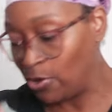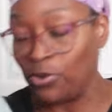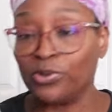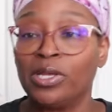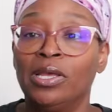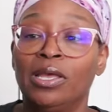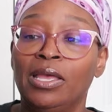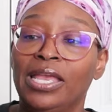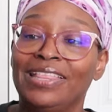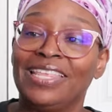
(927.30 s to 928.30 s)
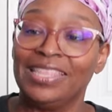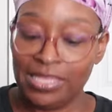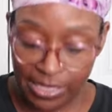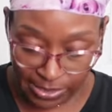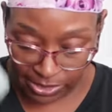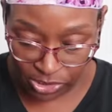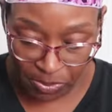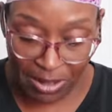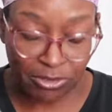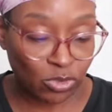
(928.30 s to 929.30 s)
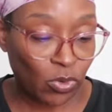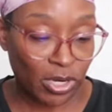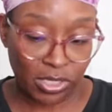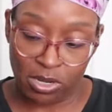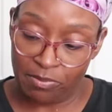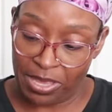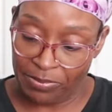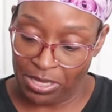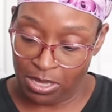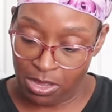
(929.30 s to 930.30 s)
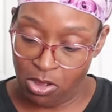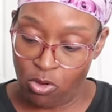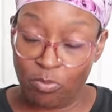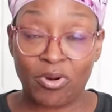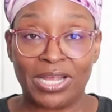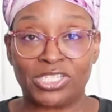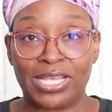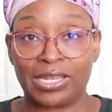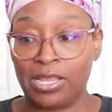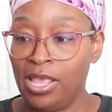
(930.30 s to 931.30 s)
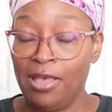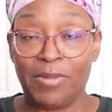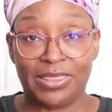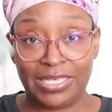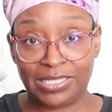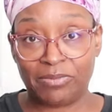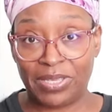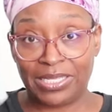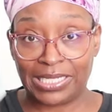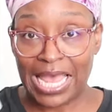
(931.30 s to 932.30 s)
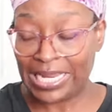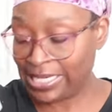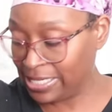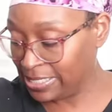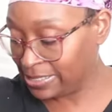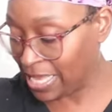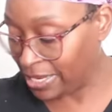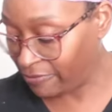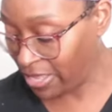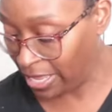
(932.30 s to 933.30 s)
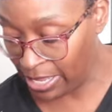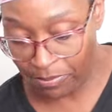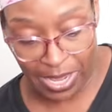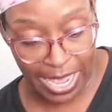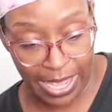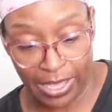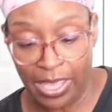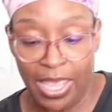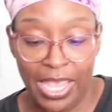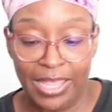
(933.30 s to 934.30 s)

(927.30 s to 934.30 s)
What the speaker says: gold. And then this. She probably was working on maybe a home project, but this could be a lining inside of a handbag.